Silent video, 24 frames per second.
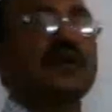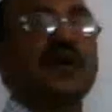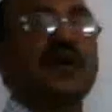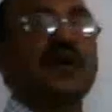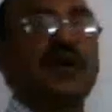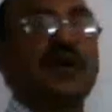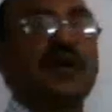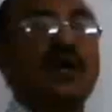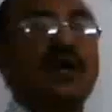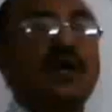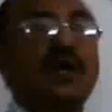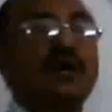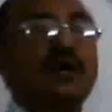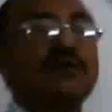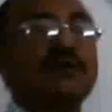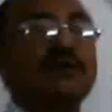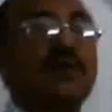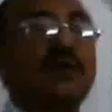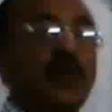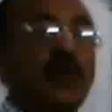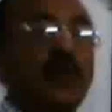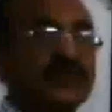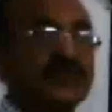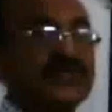
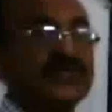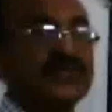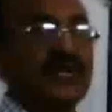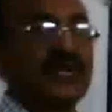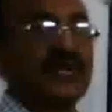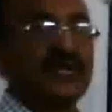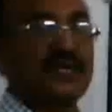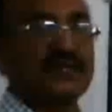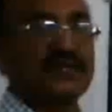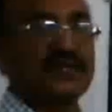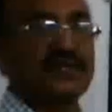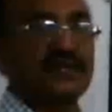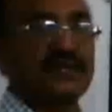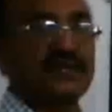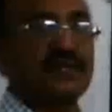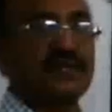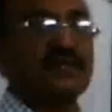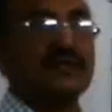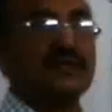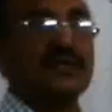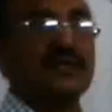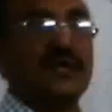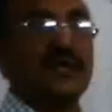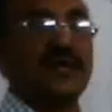oxide
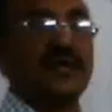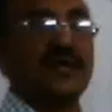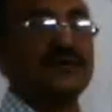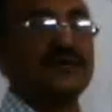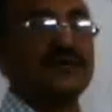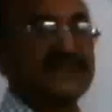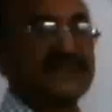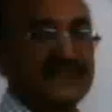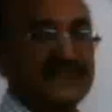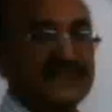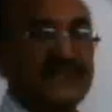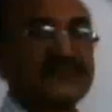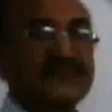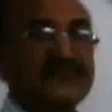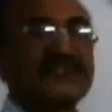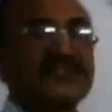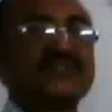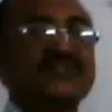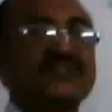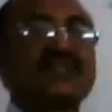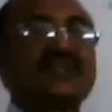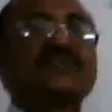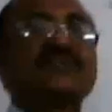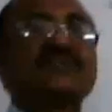is a
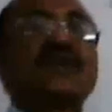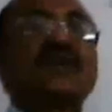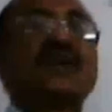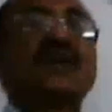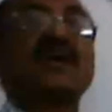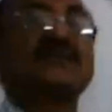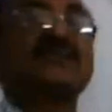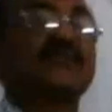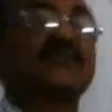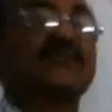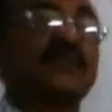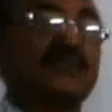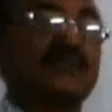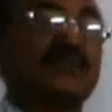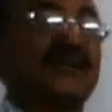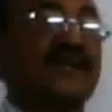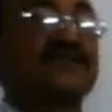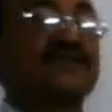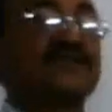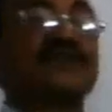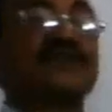substance, and that from that,